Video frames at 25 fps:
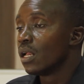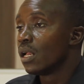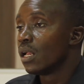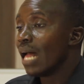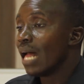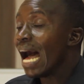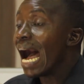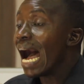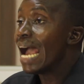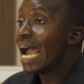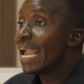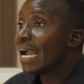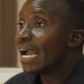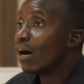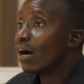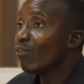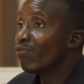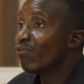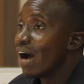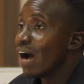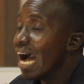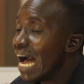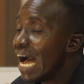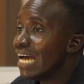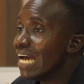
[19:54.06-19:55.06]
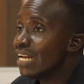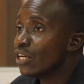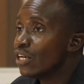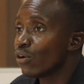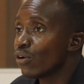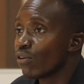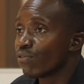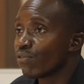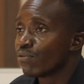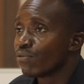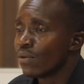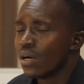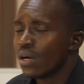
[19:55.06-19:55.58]
I have heard
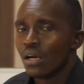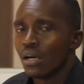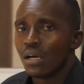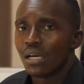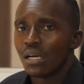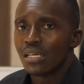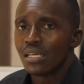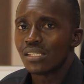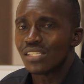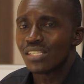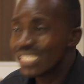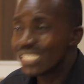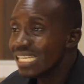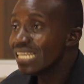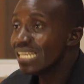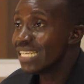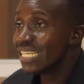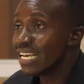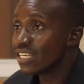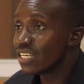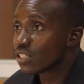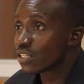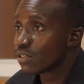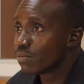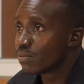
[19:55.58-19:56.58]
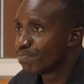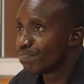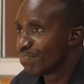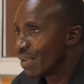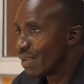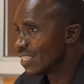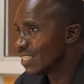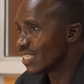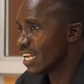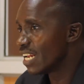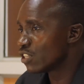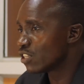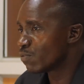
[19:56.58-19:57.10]
of serious
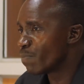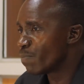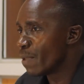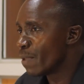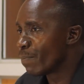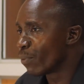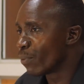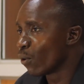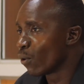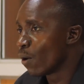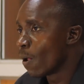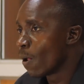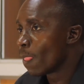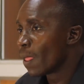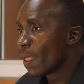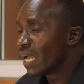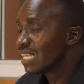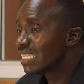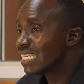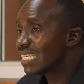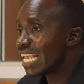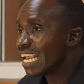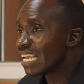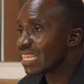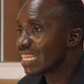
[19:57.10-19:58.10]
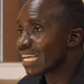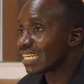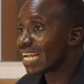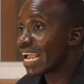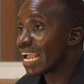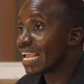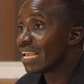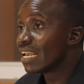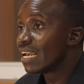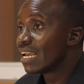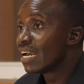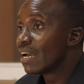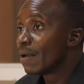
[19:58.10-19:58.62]
business people saying that
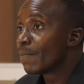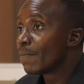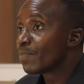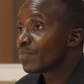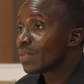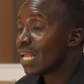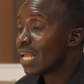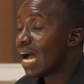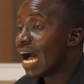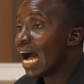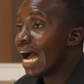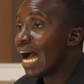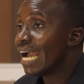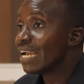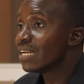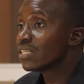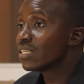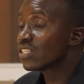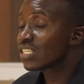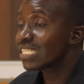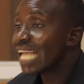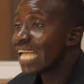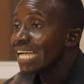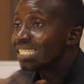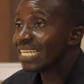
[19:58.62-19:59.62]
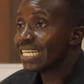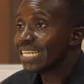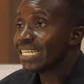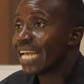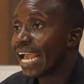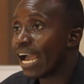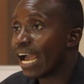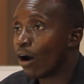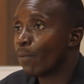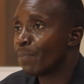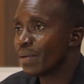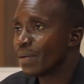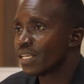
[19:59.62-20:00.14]
I started
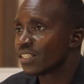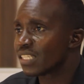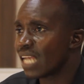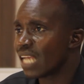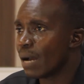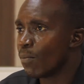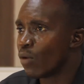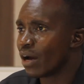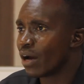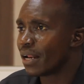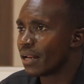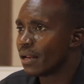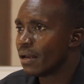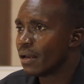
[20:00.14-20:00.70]
helping someone,